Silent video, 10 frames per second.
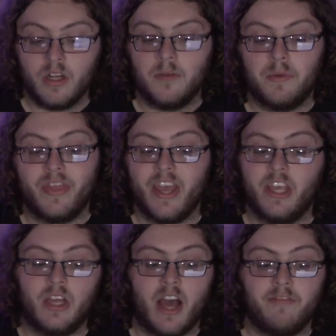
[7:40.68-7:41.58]
But
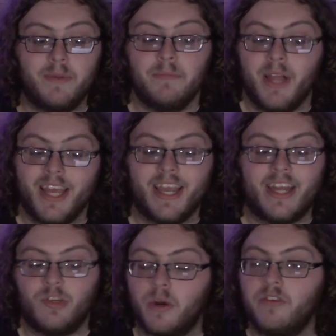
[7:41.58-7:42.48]
they have been playing
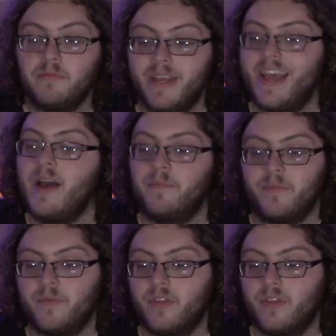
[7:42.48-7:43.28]
at twelve P M